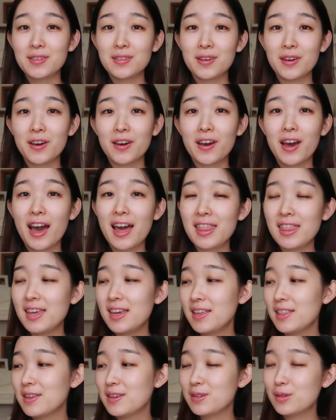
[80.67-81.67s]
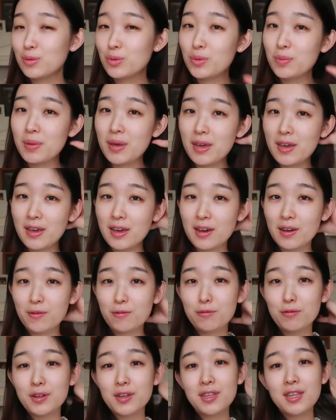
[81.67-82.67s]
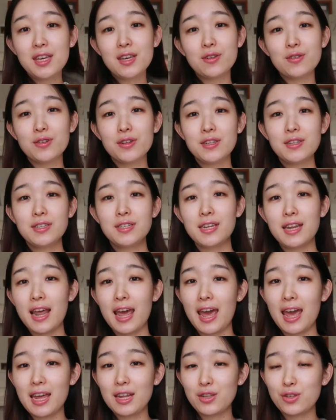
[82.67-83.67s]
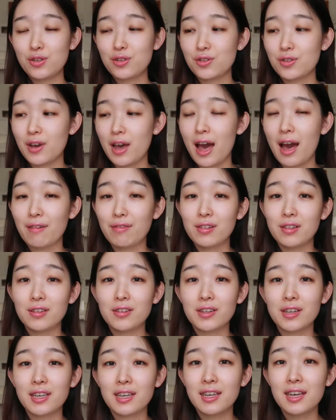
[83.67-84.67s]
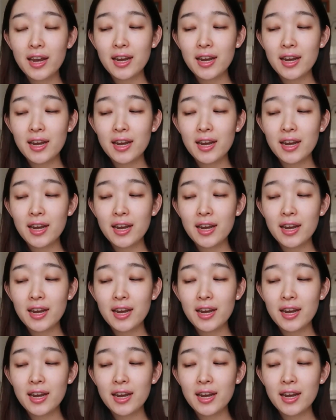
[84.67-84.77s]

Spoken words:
So I think this will be really good today to have a look,